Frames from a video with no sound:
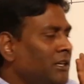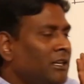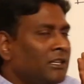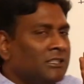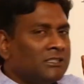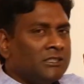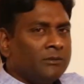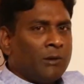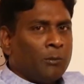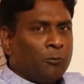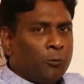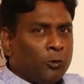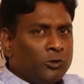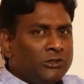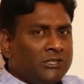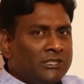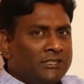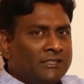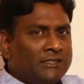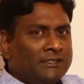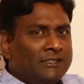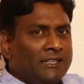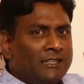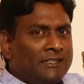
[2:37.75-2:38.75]
Some
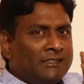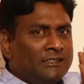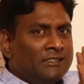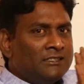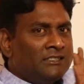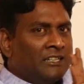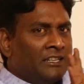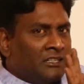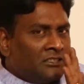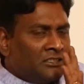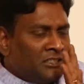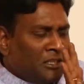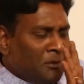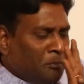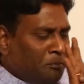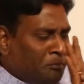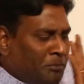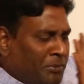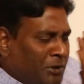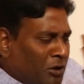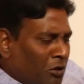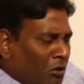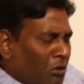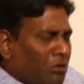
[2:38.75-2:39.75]
opposition is there in this direction,
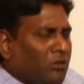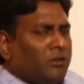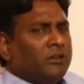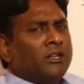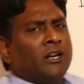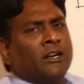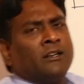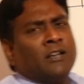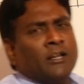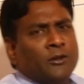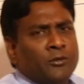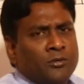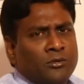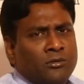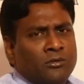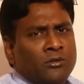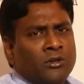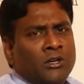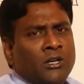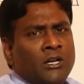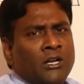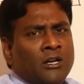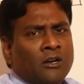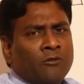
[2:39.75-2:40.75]
beyond that, like you know,